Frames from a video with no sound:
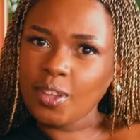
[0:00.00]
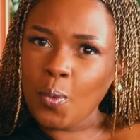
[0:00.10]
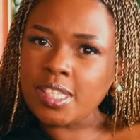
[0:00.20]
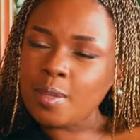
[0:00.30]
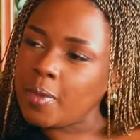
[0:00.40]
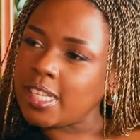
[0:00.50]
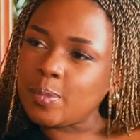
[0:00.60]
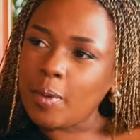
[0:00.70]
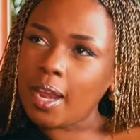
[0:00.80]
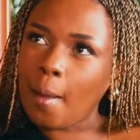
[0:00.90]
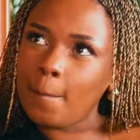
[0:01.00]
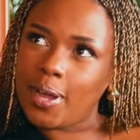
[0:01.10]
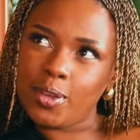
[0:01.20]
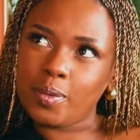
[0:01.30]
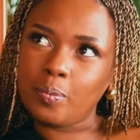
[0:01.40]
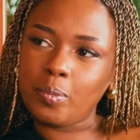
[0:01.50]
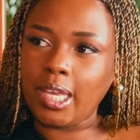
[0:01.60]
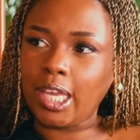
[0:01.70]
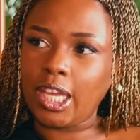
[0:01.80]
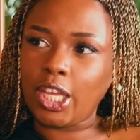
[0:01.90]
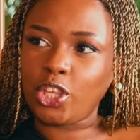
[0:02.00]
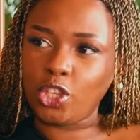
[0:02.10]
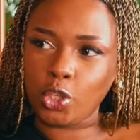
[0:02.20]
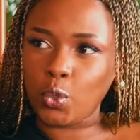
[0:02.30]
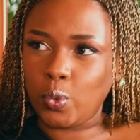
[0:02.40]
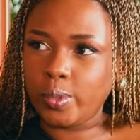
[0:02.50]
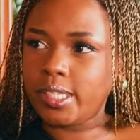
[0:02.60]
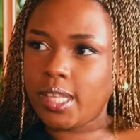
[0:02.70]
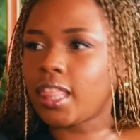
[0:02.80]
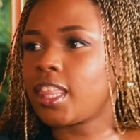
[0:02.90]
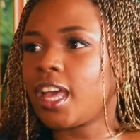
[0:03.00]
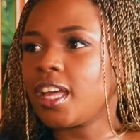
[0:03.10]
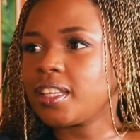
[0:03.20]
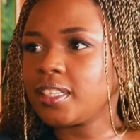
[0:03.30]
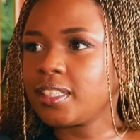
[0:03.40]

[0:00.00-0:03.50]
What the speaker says: What's the best part about being you, Cynthia?